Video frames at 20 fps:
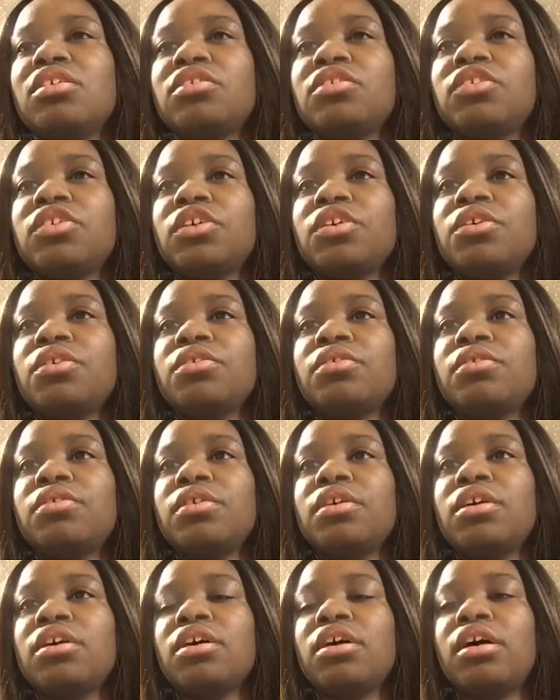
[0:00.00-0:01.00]

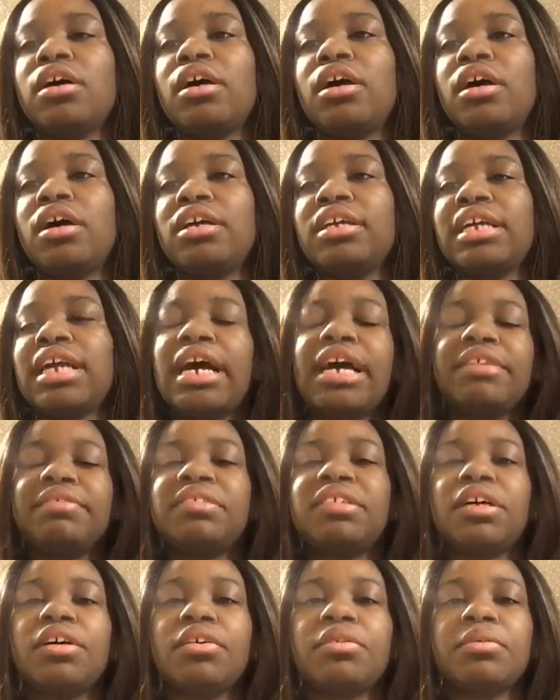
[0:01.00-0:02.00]
So, yeah,
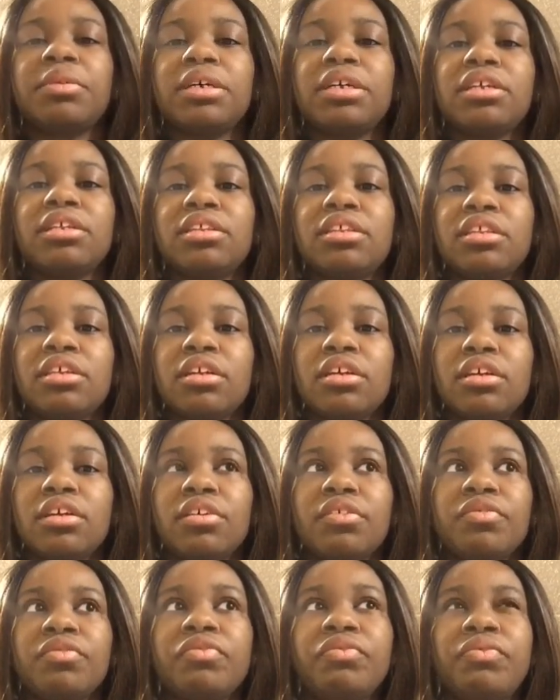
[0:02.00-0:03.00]
I've dealt with,
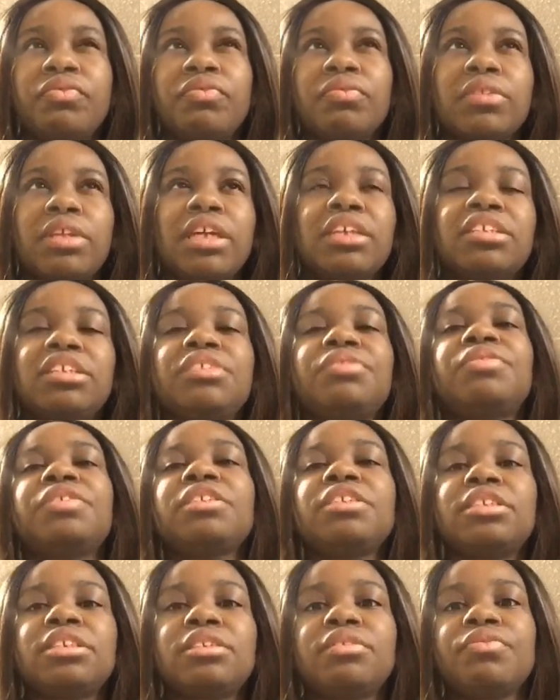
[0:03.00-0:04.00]
like,
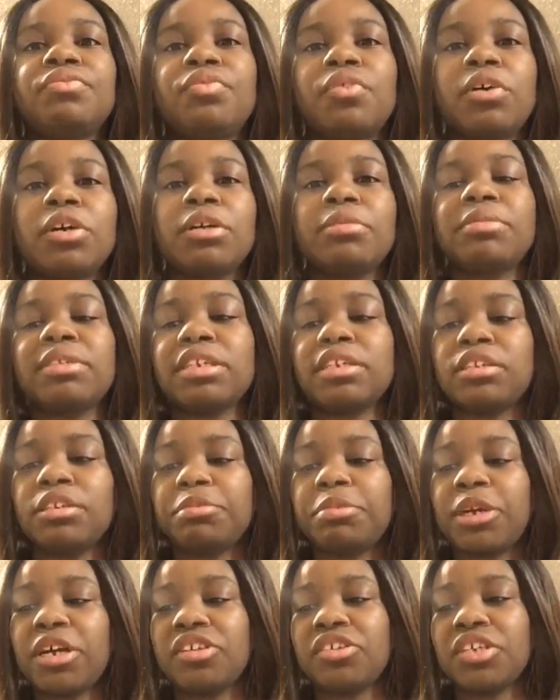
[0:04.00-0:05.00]
different forms of
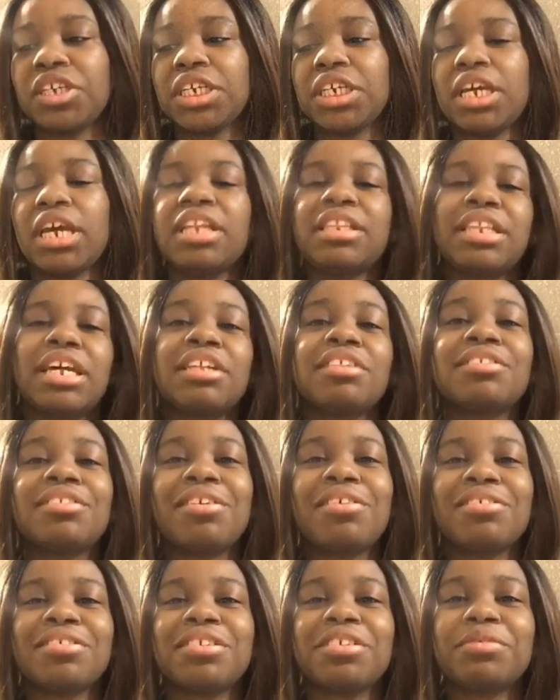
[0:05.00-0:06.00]
depression. And that's
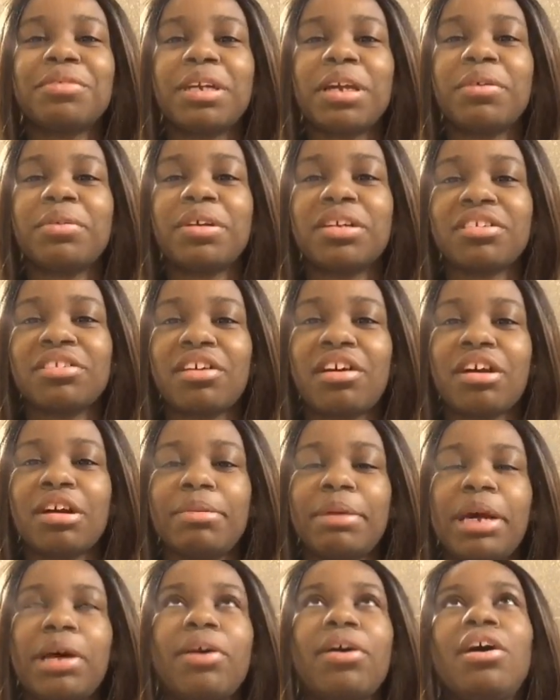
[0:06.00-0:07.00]
also what I want to talk
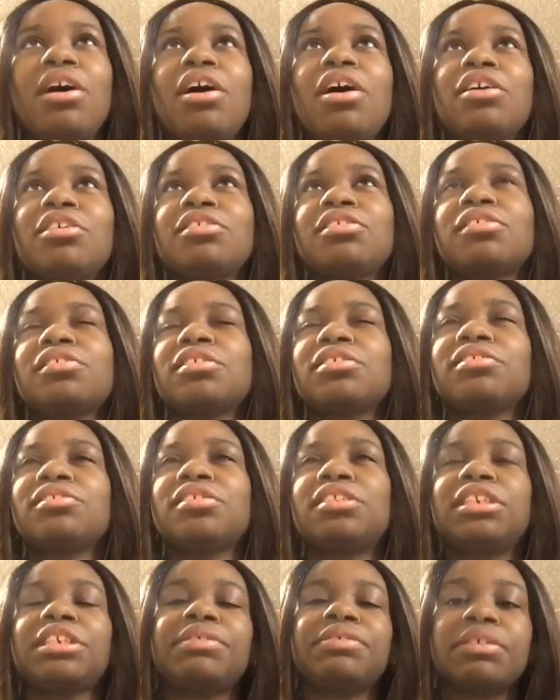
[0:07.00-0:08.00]
about. So,
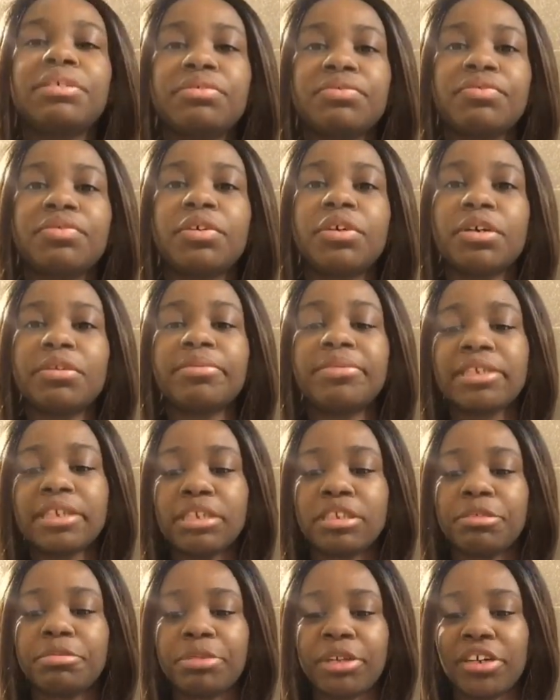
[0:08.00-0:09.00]
there's different forms
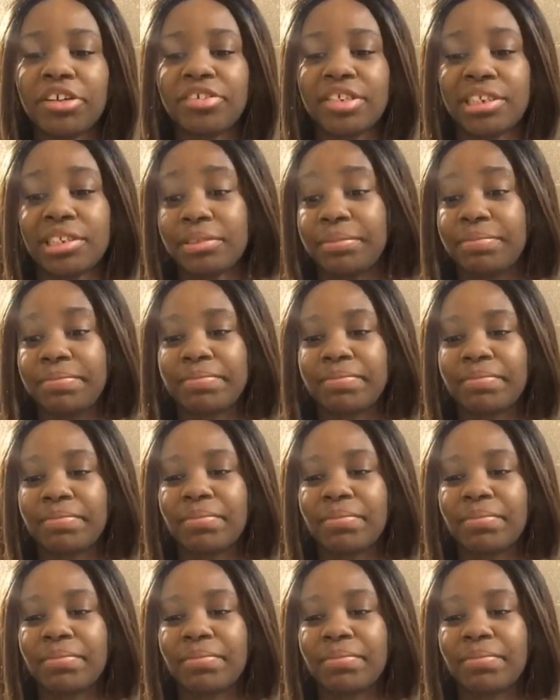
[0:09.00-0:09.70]
of depression.